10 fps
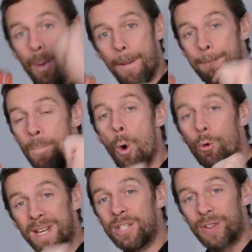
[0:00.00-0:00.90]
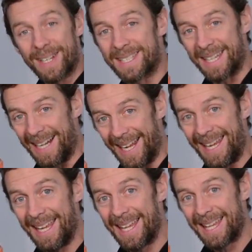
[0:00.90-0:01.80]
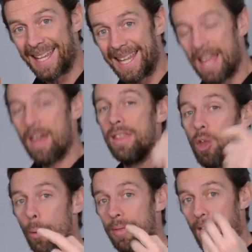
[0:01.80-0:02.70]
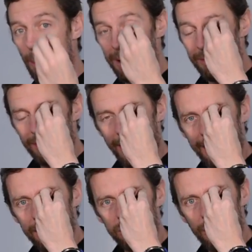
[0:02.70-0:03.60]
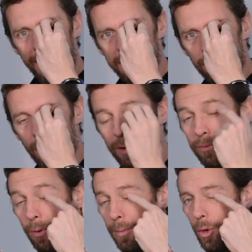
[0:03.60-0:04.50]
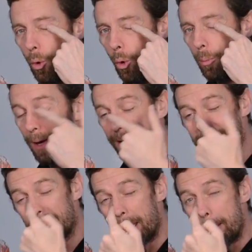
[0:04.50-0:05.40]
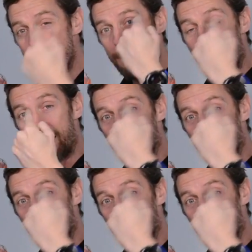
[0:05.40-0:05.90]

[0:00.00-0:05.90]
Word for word: But more interestingly, the ophthalmic vein drains blood from the orbit back